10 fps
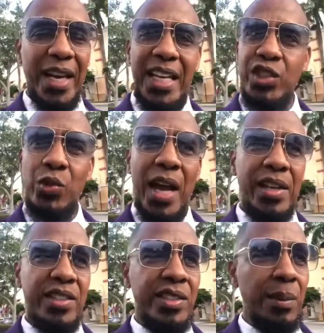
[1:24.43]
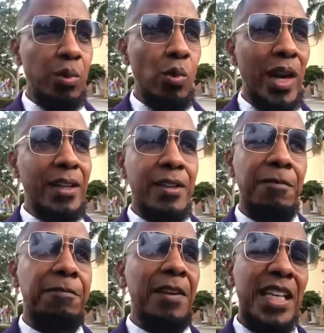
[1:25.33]
He's trying to separate the
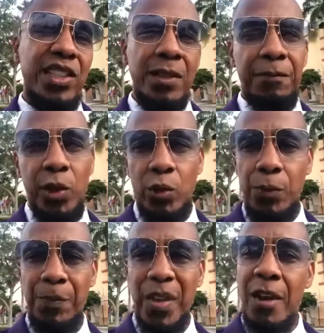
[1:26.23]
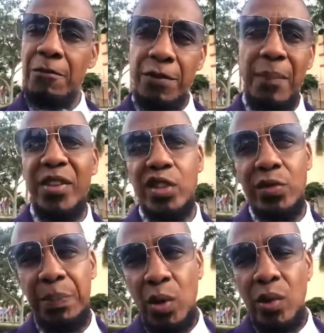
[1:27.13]
flesh of you from the
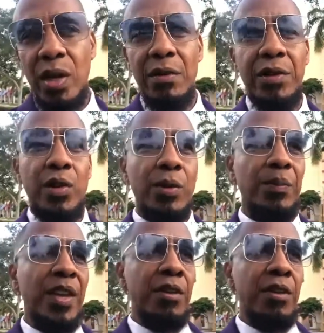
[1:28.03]
spirit of you,